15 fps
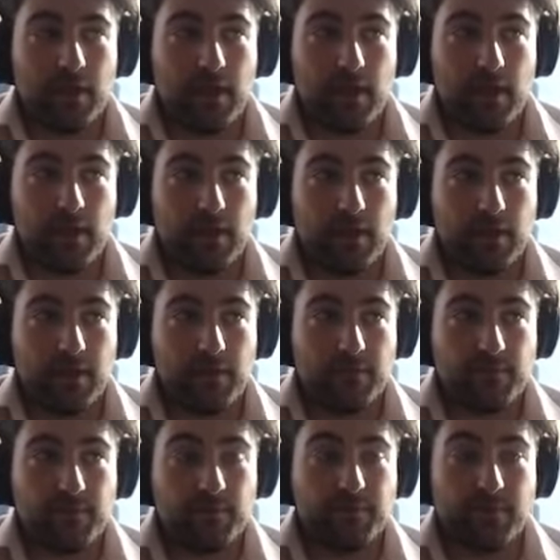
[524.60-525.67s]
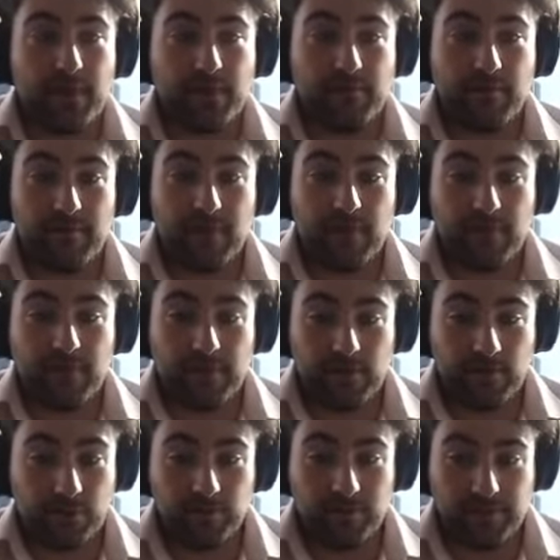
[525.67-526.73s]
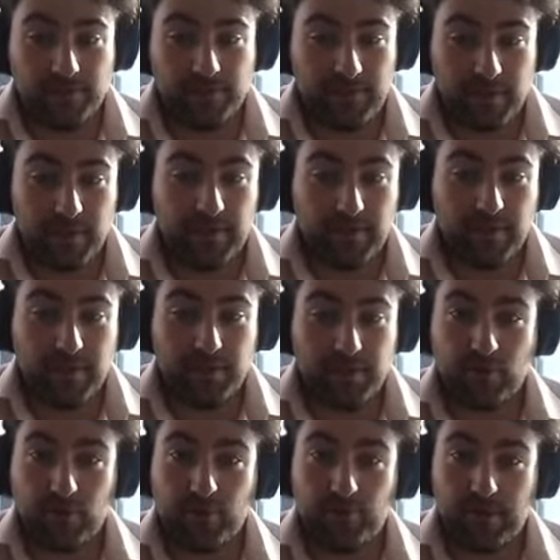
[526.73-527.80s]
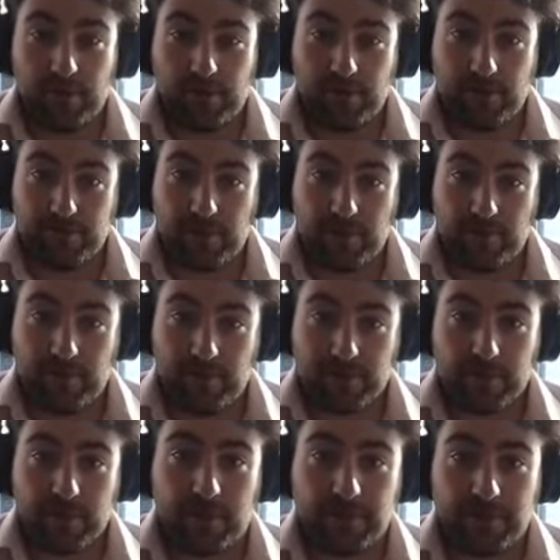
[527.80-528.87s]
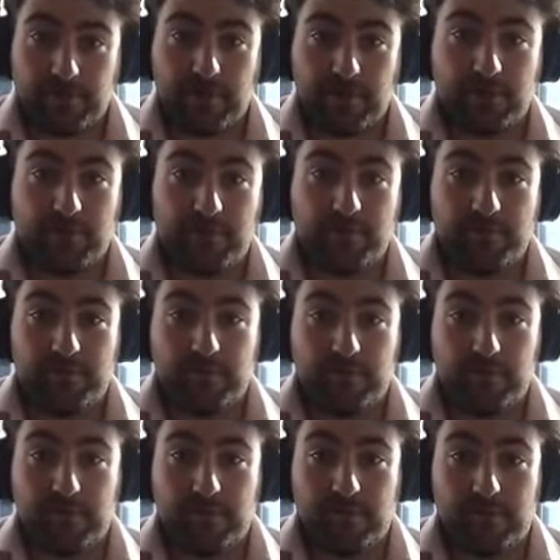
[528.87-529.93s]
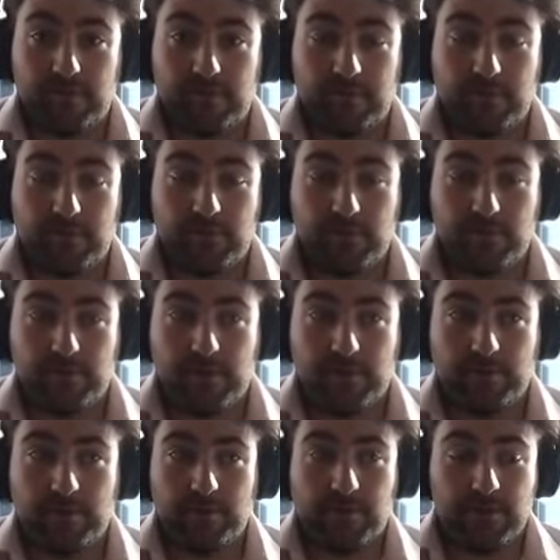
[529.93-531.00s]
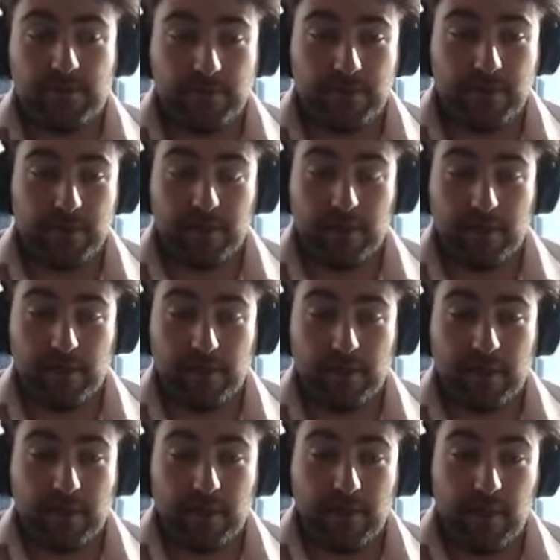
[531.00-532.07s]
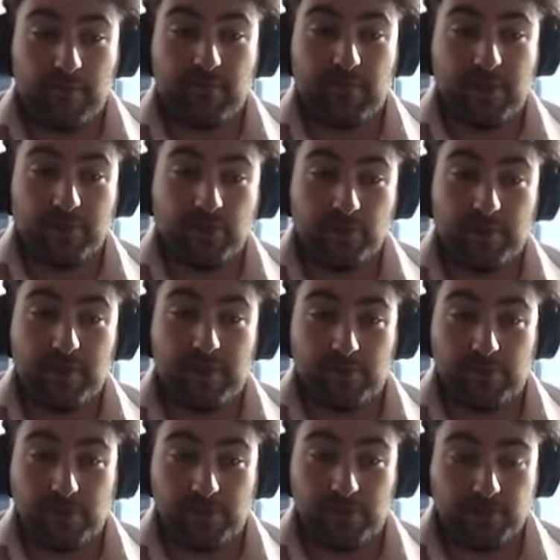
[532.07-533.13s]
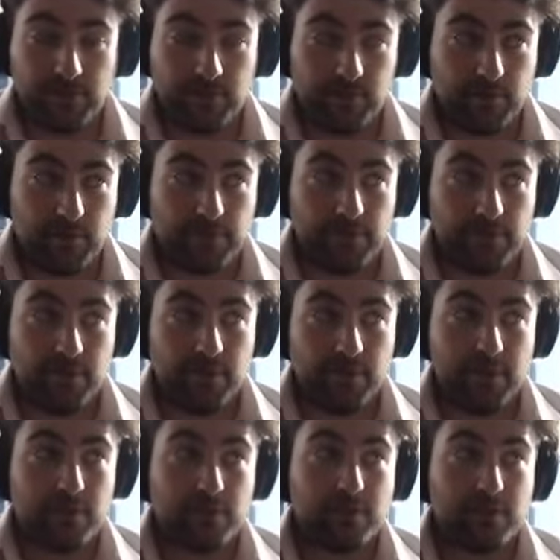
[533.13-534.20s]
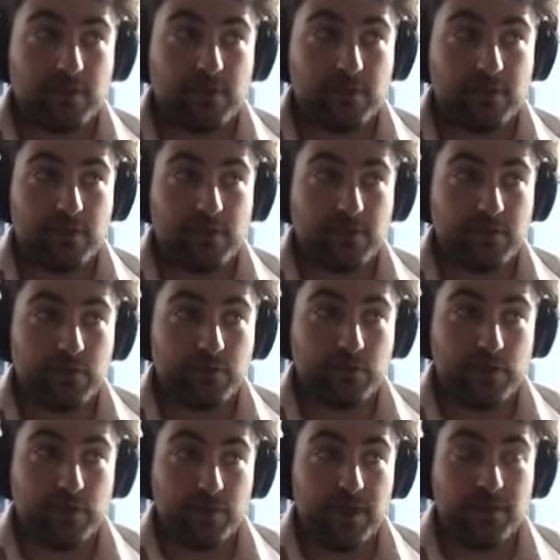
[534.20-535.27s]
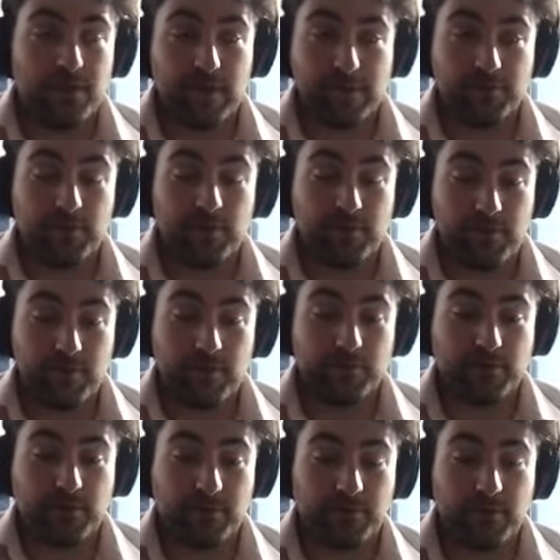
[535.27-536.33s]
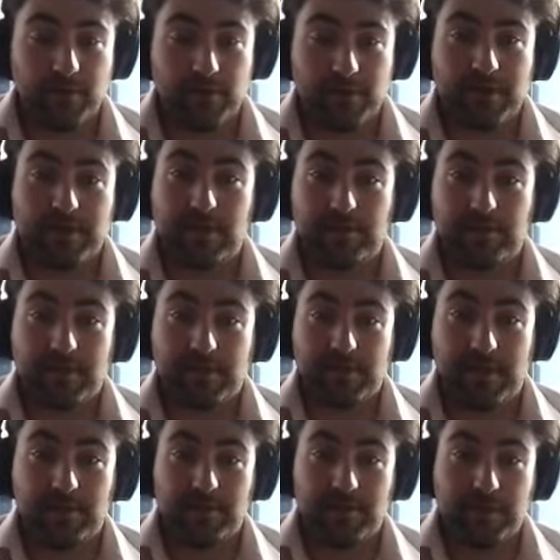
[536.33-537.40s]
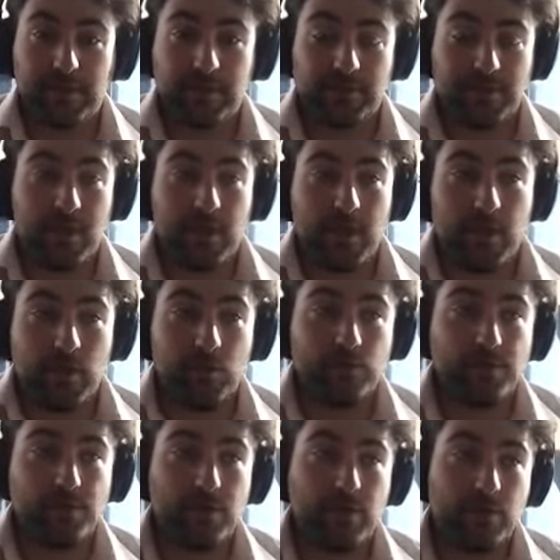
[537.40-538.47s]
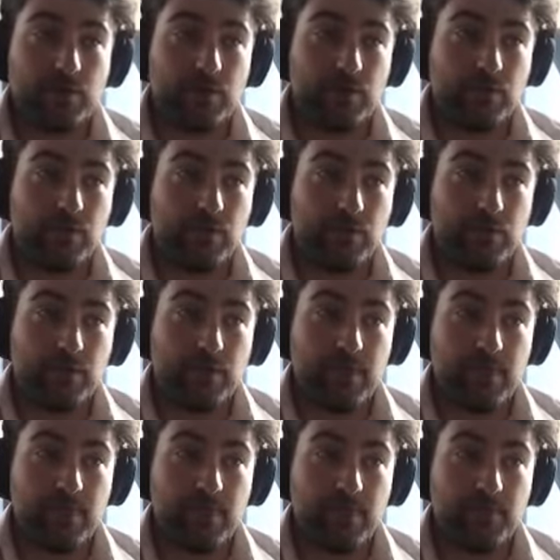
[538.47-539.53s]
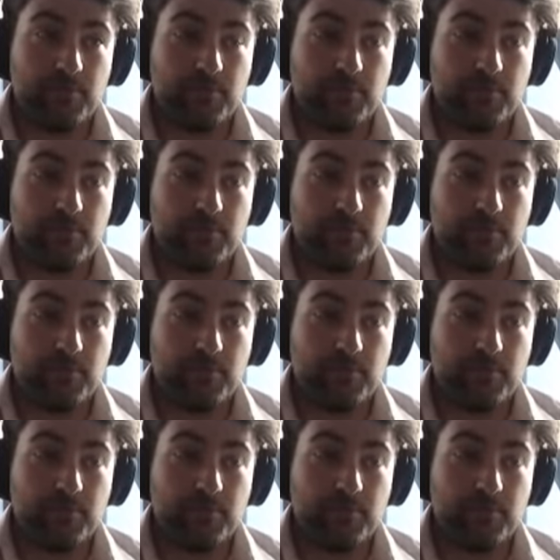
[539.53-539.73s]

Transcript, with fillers: uh, if people are everything, then you should be spending a, an appropriate amount of time on it. So that's the first step. If you're if you're 20 people, then uh, every it should be everyone's job to do that, and then you're starting to create that as part of the culture. So I think that's the biggest element is holding your uh,